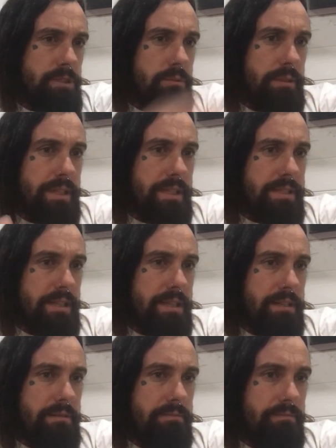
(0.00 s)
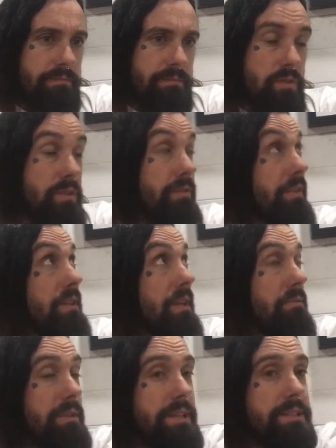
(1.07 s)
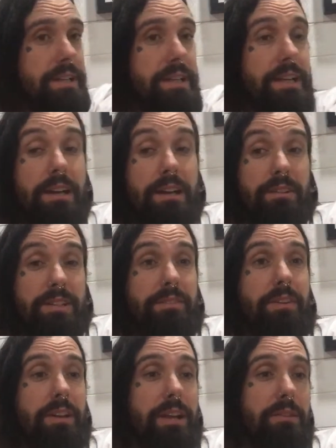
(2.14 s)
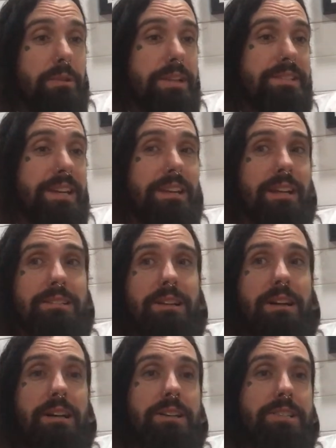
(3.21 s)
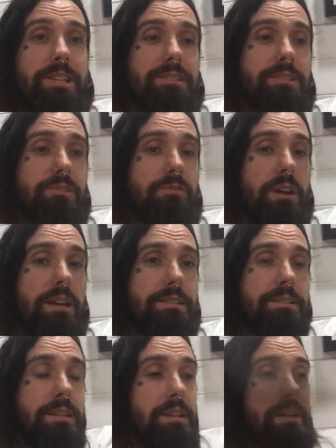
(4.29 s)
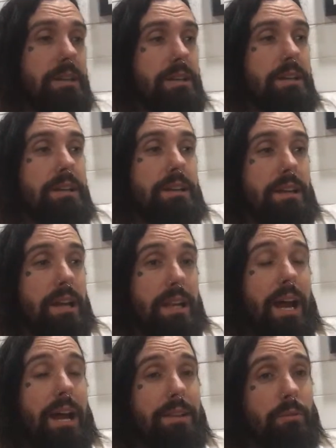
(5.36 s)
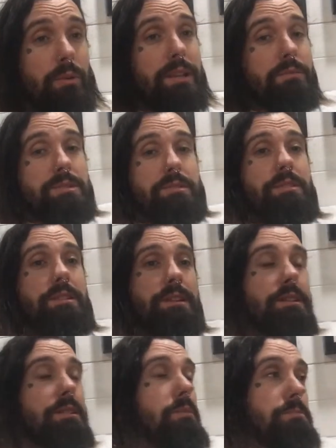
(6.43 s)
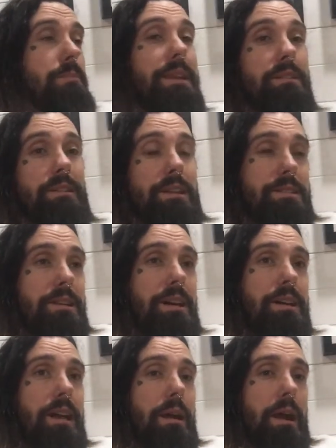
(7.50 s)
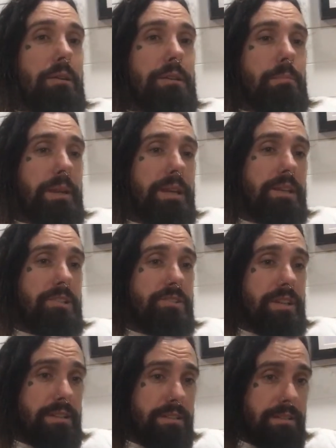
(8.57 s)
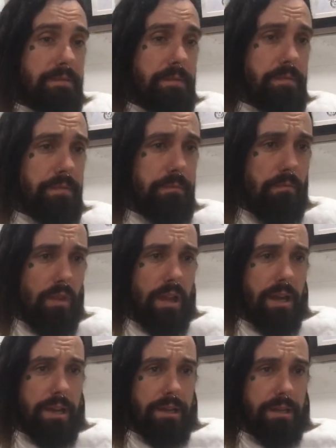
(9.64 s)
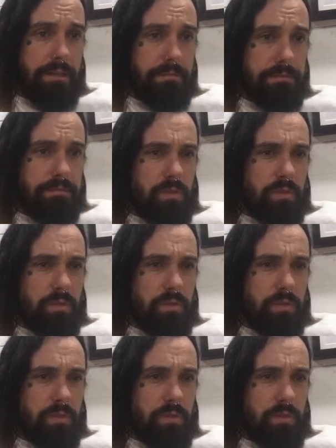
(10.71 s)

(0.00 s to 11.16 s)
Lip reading: The Windy City. It feels like the Windy City here. In fact, it felt like the Windy City last night. Jesus Christ. The wind was mental last night out in the Peak District, and